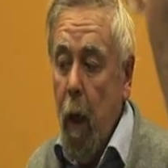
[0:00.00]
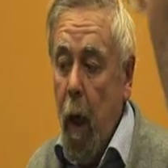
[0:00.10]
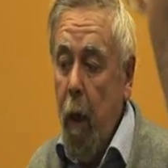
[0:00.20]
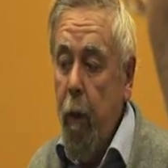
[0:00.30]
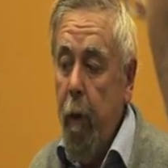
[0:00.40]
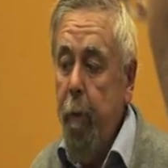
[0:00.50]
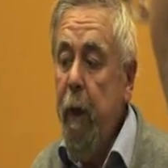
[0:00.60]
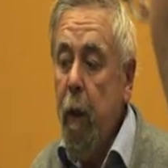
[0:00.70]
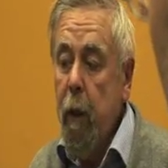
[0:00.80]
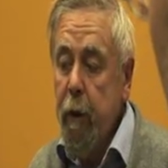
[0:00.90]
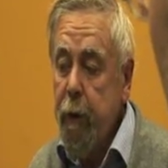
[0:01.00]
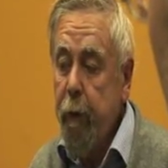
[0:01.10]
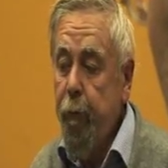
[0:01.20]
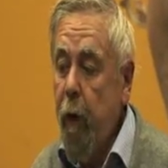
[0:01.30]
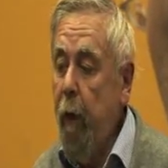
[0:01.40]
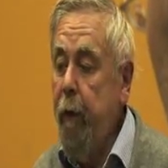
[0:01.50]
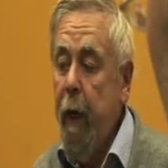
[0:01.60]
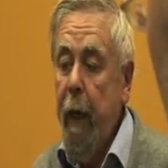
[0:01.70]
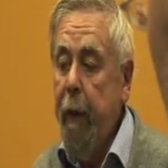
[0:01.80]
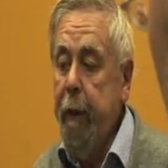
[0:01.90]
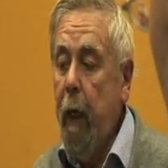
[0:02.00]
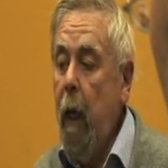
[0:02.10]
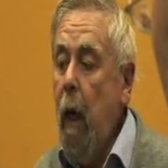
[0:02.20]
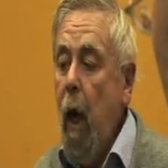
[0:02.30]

and Bill Christopher, and they had a